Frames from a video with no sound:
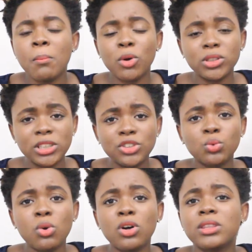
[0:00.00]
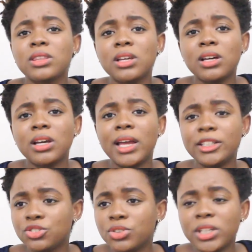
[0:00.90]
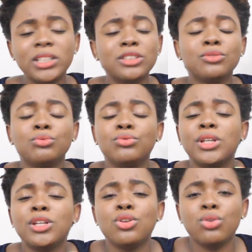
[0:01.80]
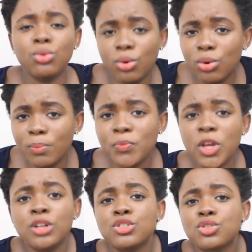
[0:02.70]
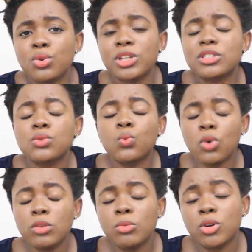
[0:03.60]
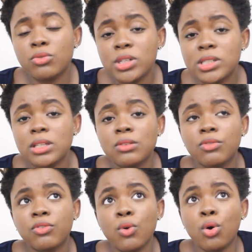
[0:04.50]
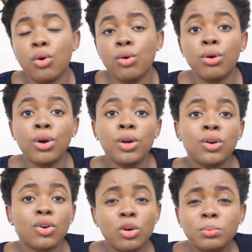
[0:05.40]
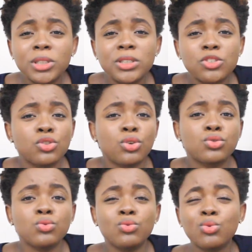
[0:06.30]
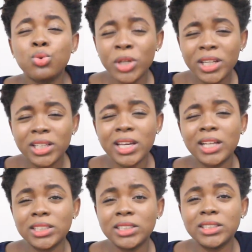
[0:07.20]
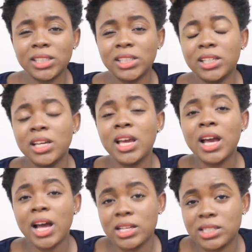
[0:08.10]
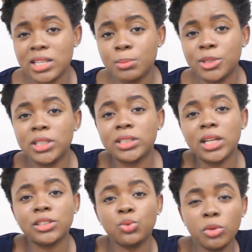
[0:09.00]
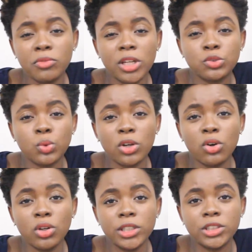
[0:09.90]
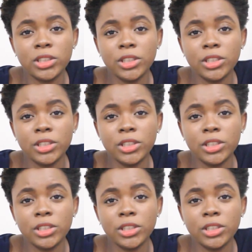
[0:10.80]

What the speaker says: but this one, the entry is really low. So it's one more reason for companies not to quickly and easily accept this as equivalent to a college